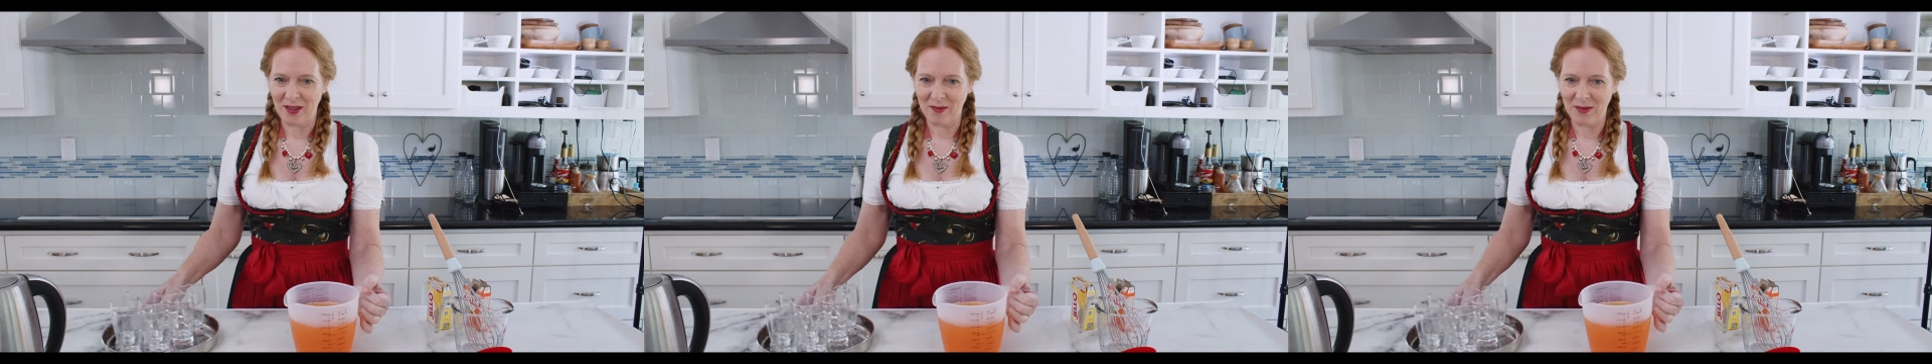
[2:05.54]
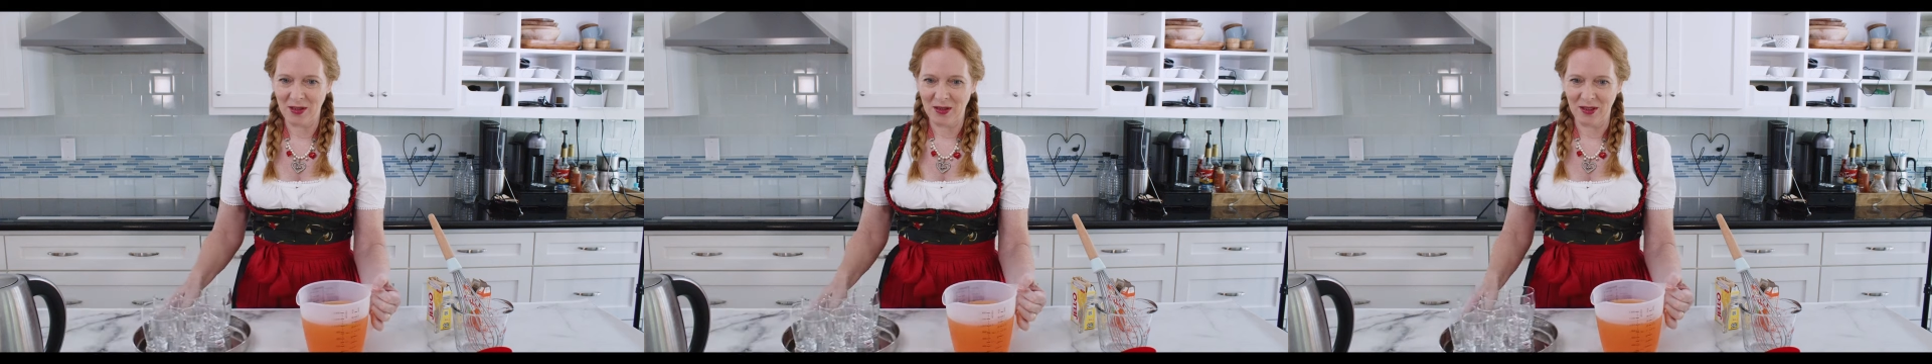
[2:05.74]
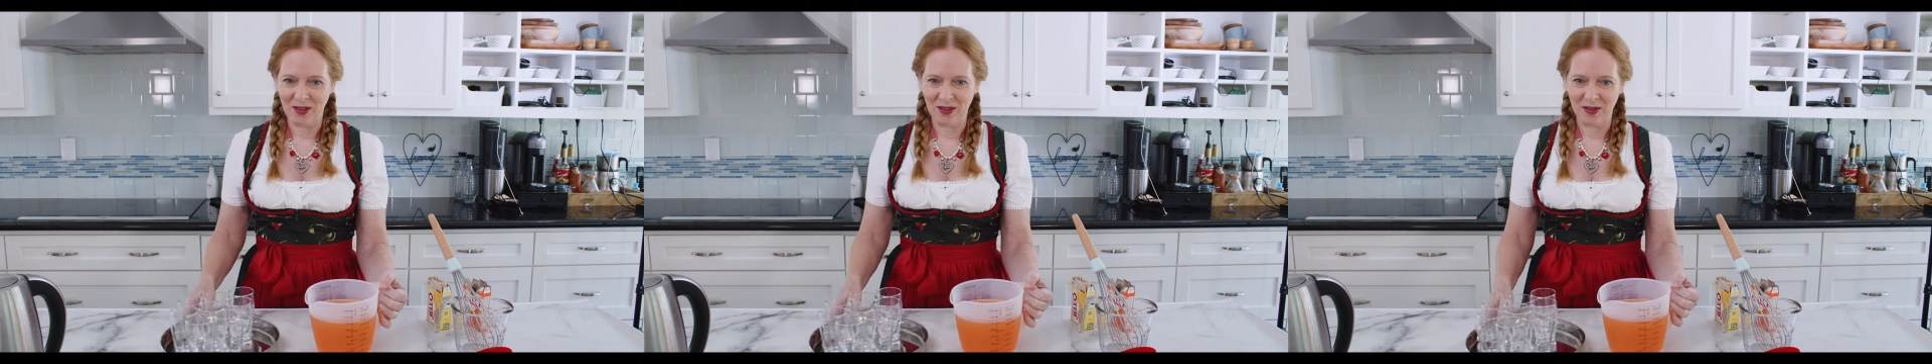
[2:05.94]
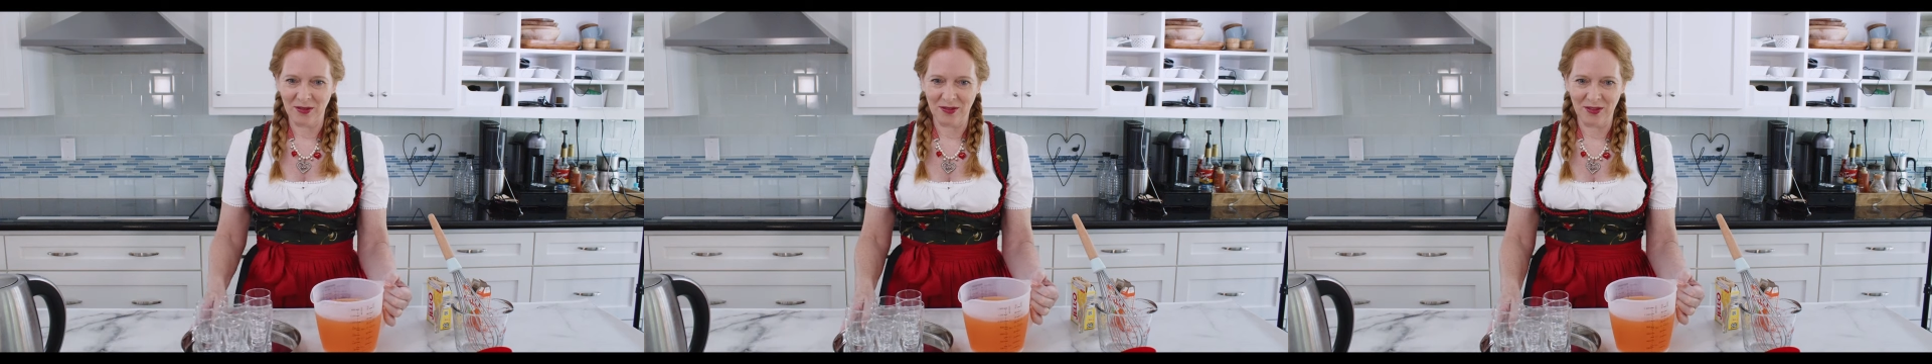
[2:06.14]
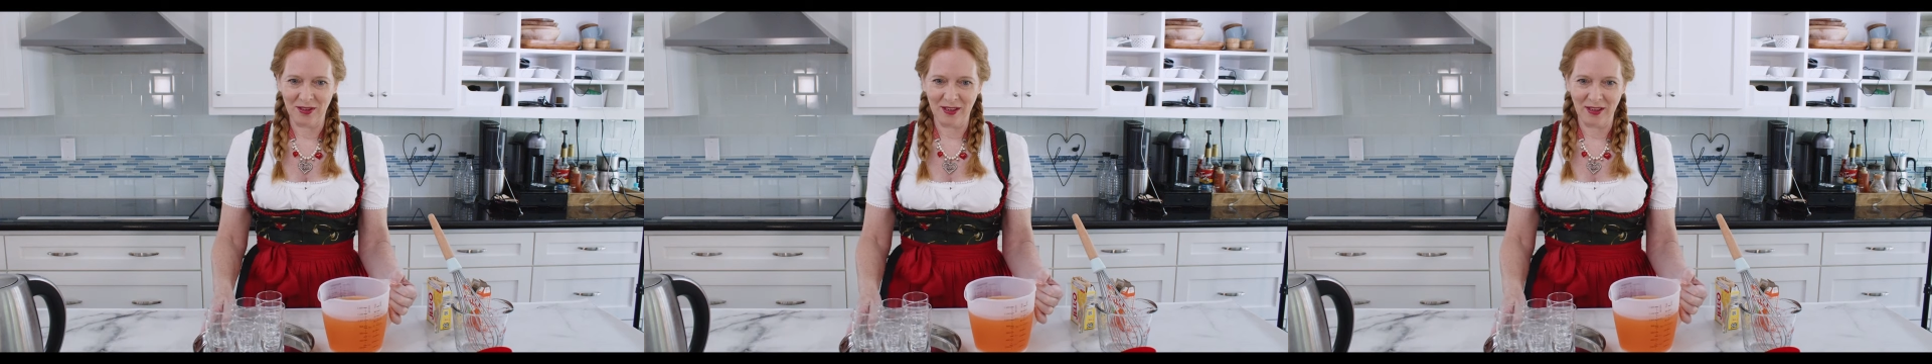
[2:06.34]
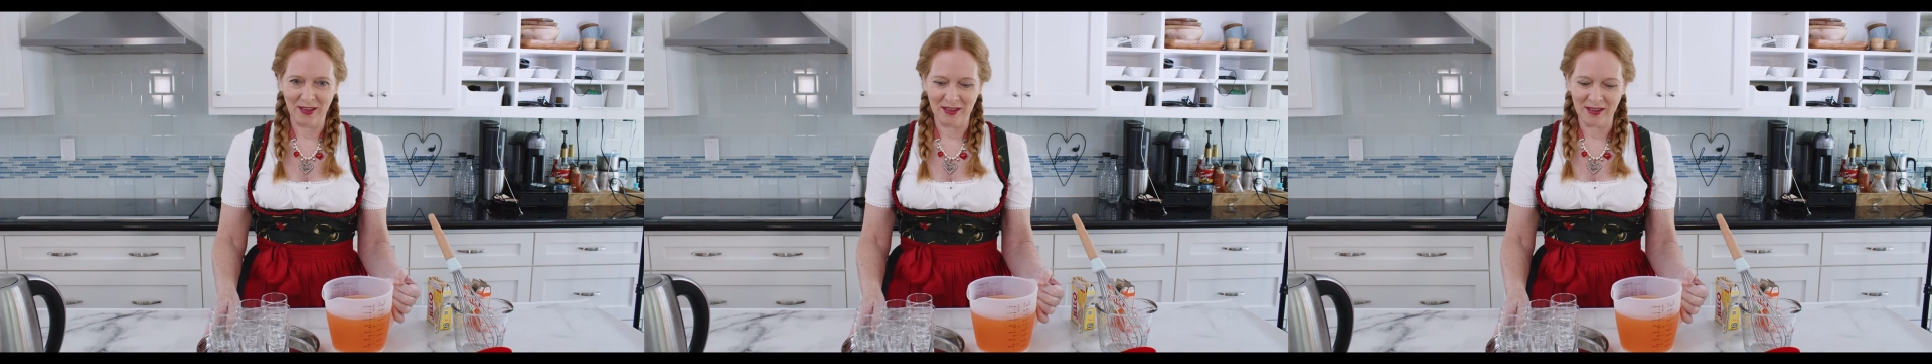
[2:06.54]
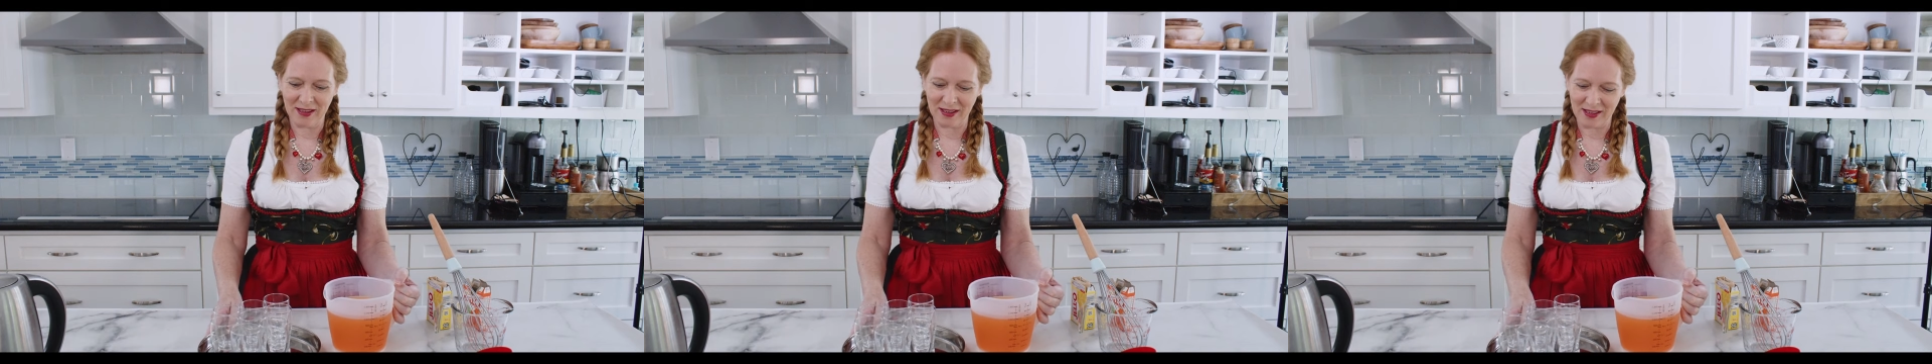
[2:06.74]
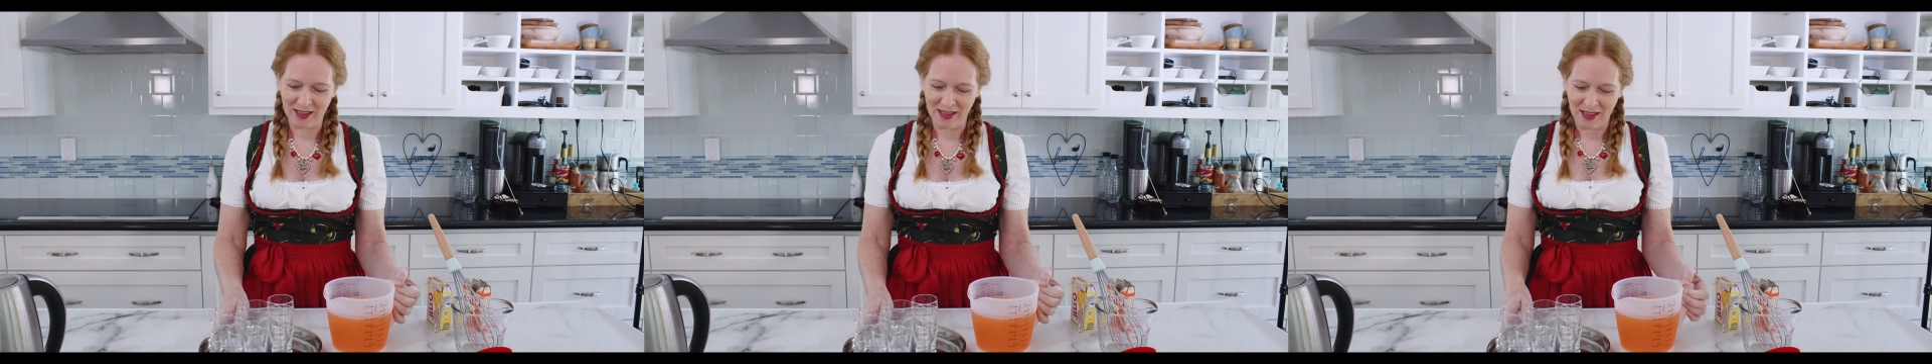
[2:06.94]
I'm going to fill
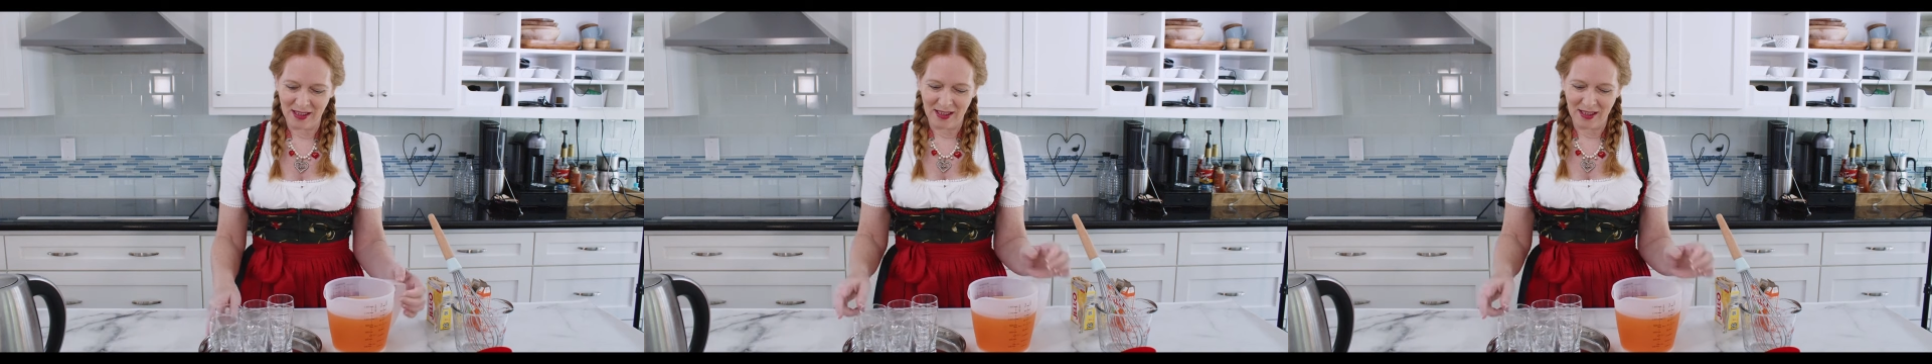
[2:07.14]
this